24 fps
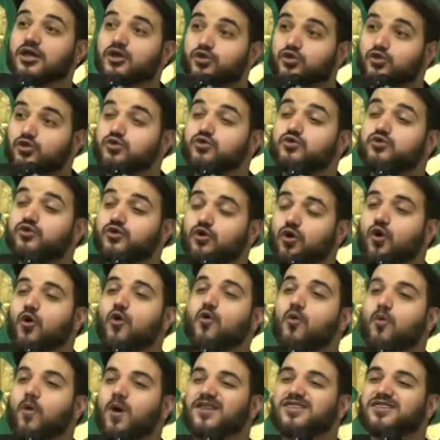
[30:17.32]
to
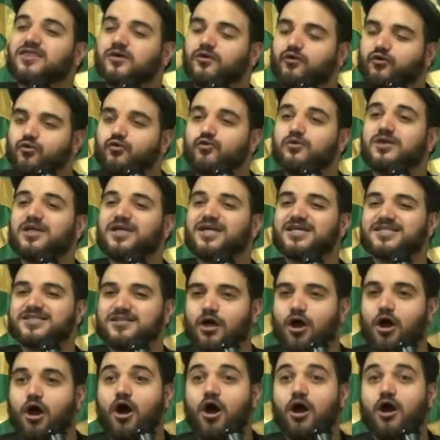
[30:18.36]
know what the rulings
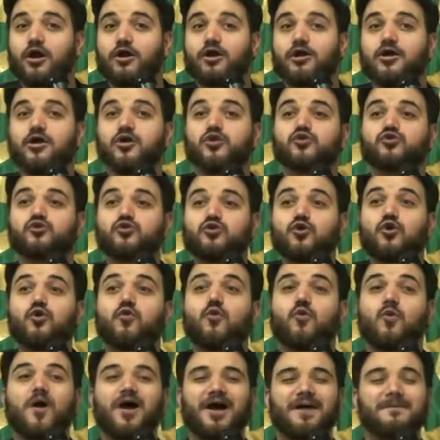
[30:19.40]
are, to know
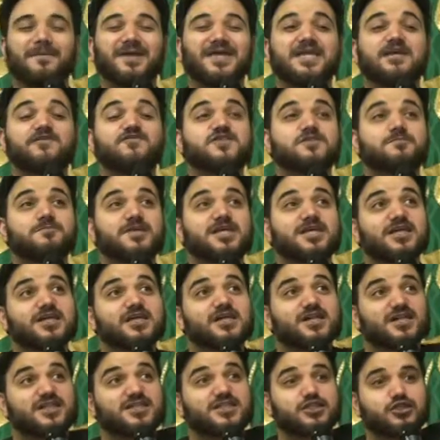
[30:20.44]
what gives me
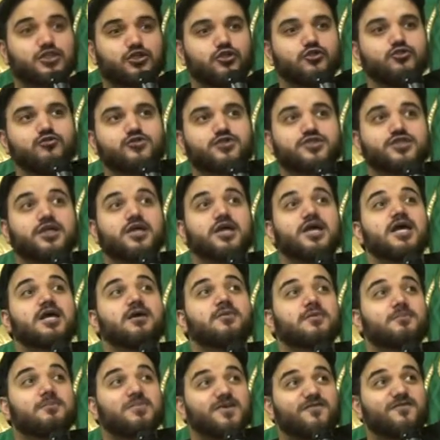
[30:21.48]
an excuse
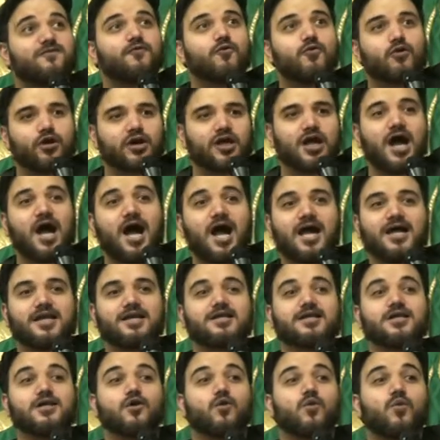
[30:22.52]
before
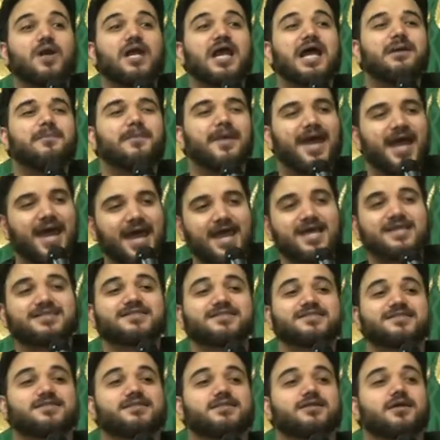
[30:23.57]
God when I'm
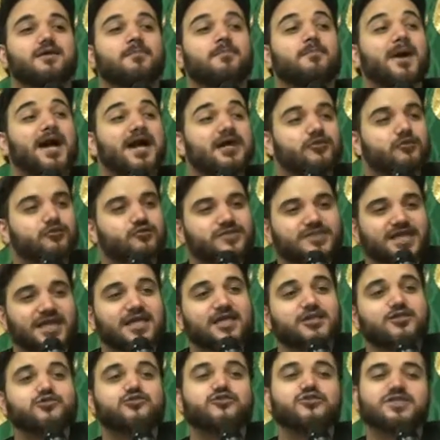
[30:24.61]
asked by those
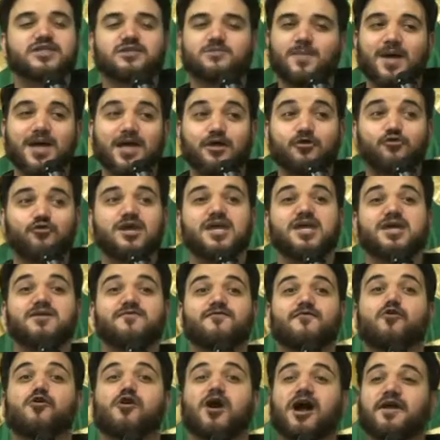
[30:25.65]
angels in my
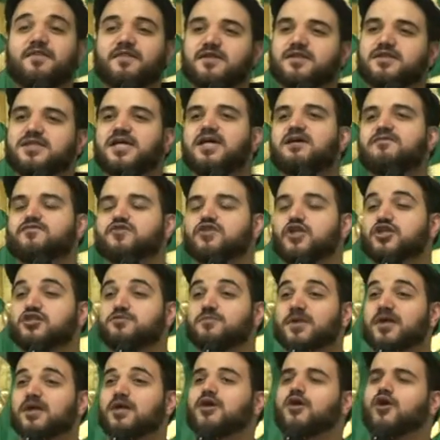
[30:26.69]
grave or on the day of
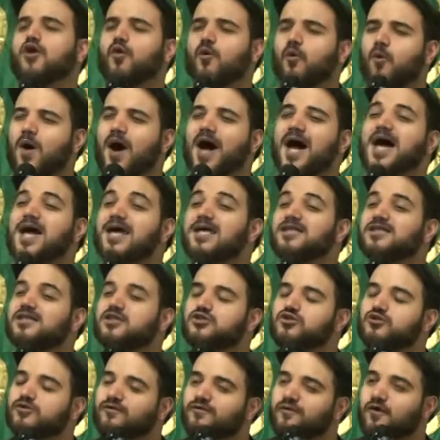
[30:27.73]
judgment. Why
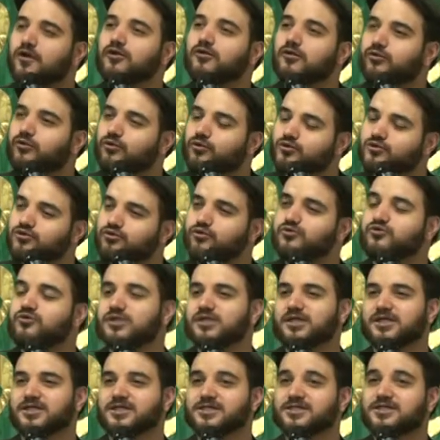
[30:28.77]
did you follow those
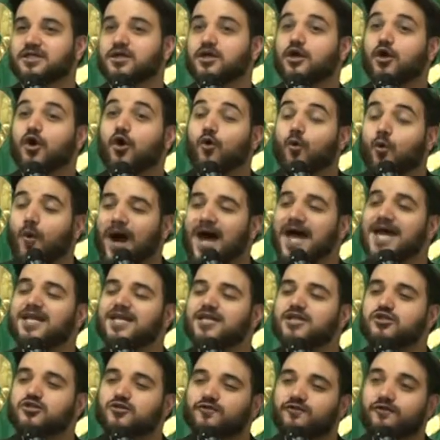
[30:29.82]
rulings? Why
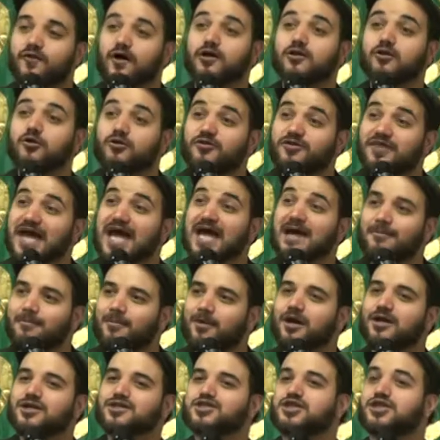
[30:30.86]
did you follow that
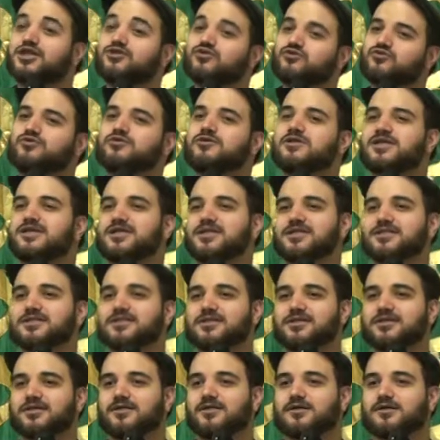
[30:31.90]
marja's rulings?